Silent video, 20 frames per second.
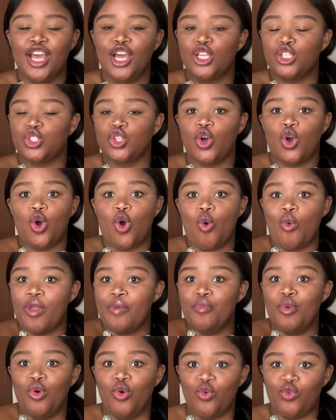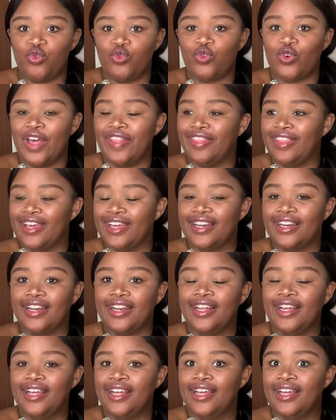So we move, and
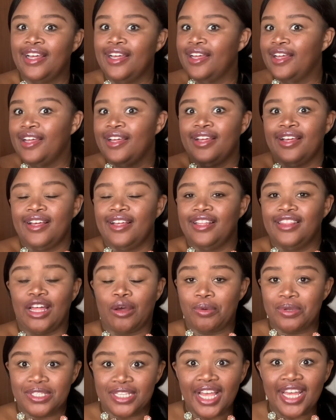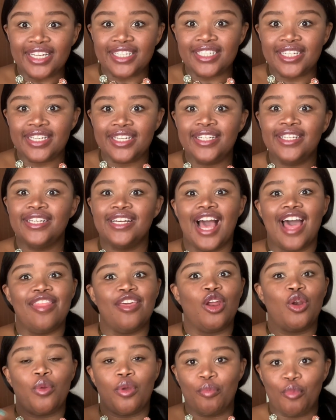then that was it. And
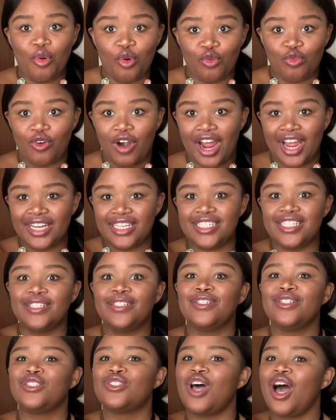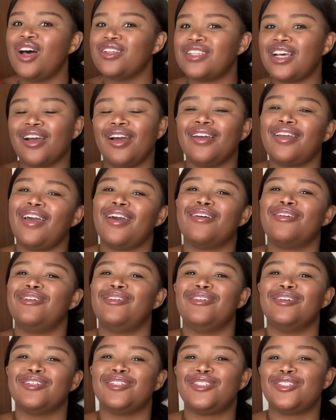then we move, right? So I was like, okay,
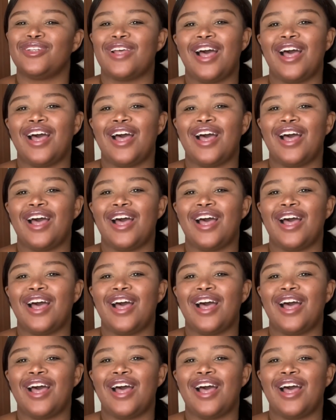cool.